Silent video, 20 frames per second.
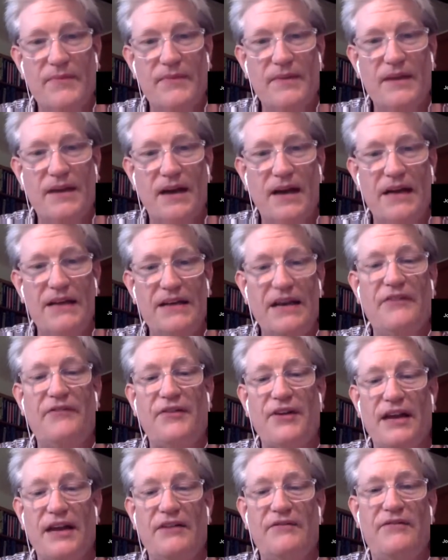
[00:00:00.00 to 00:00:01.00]
I
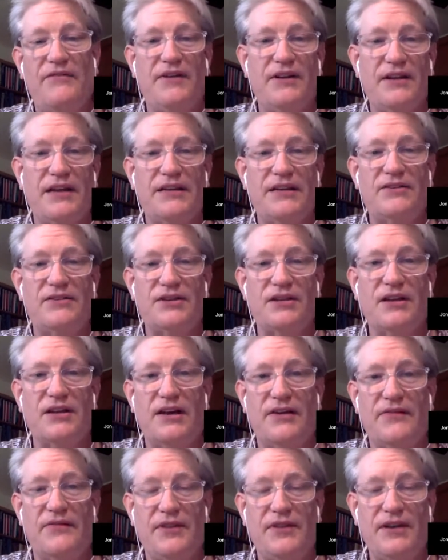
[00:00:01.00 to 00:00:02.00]
definitely have felt like there's a
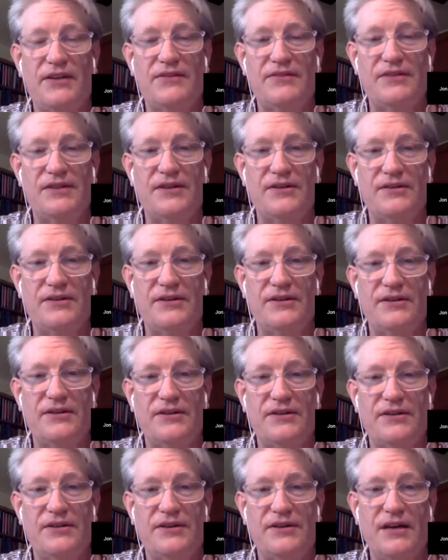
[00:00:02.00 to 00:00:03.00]
lot of things that are in the
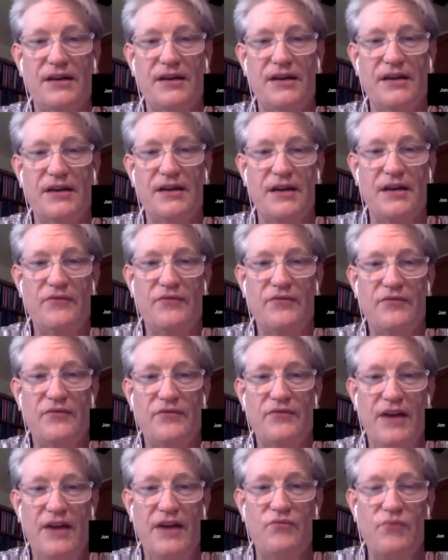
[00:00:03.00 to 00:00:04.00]
committee
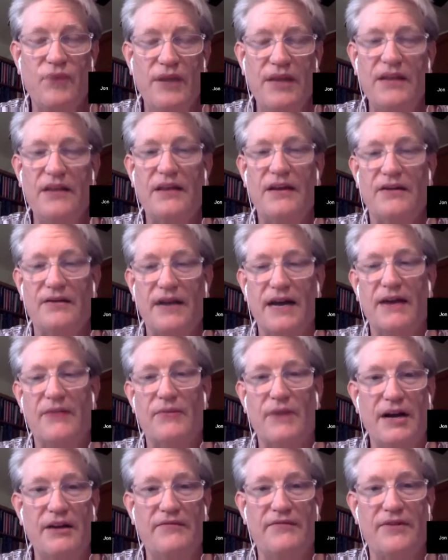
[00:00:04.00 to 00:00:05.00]
that really are not
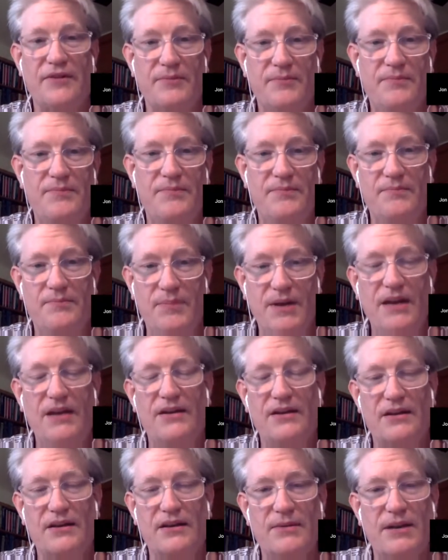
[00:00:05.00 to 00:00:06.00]
ready for
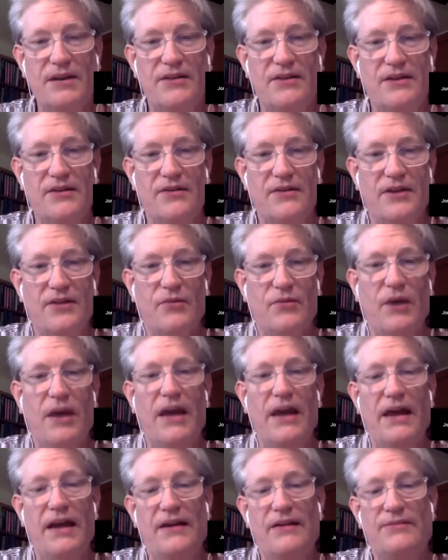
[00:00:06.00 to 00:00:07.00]
being in the committee. They're
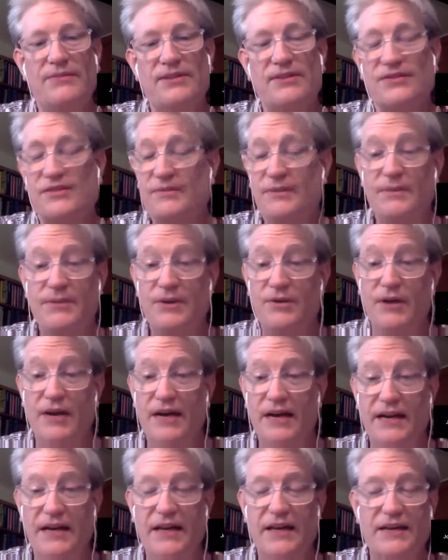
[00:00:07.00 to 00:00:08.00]
way ahead of themselves. They may be
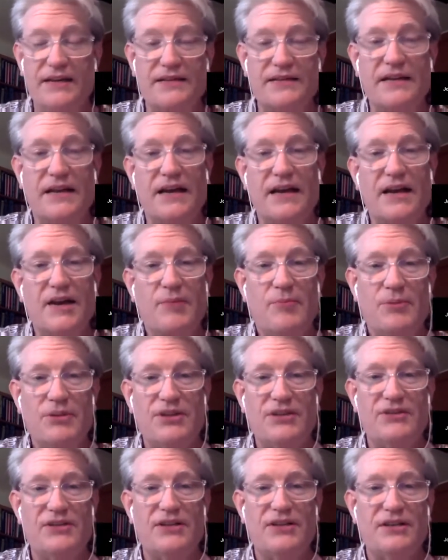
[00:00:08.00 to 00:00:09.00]
great ideas,
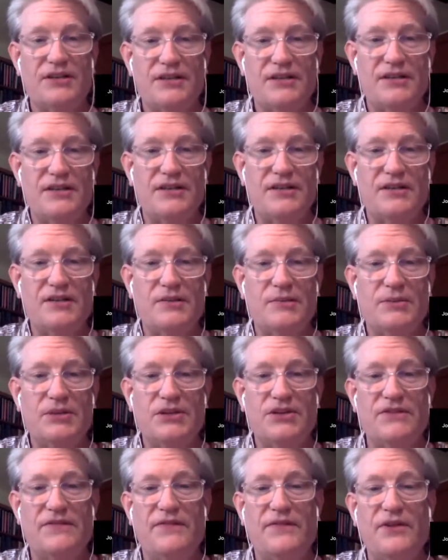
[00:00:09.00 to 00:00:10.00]
but there's a
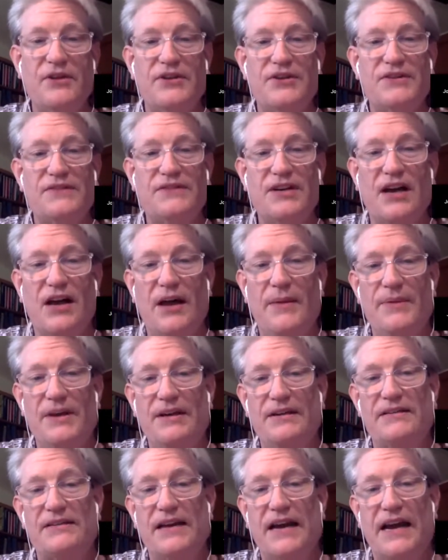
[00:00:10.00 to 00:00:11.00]
fullness of time
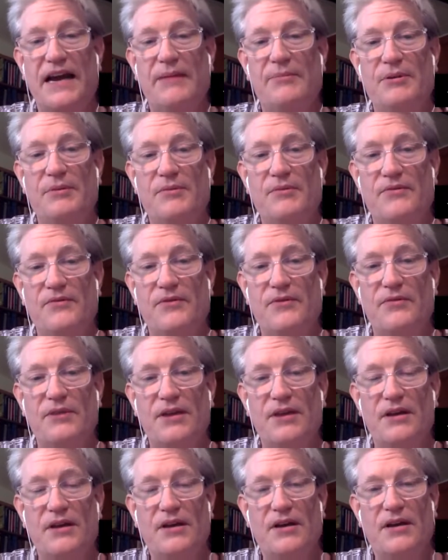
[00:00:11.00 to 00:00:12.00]
that needs to happen before
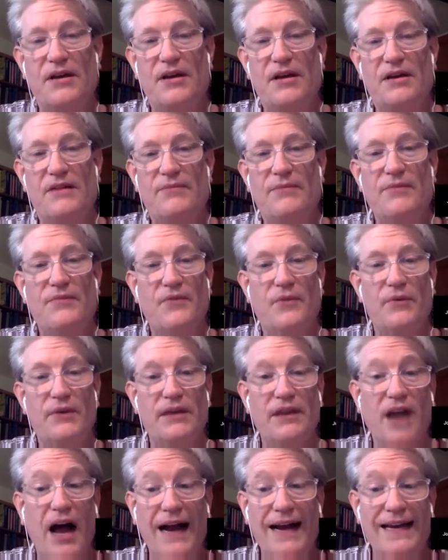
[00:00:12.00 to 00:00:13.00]
we
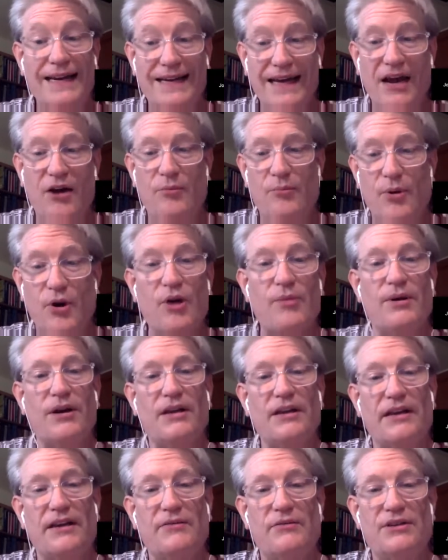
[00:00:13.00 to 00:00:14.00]
lock it down
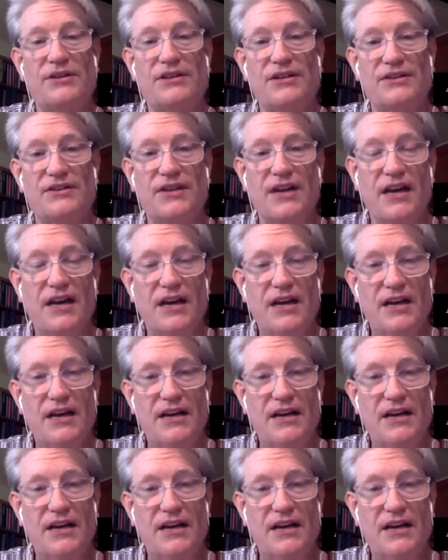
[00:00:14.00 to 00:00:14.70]
permanently, which is, the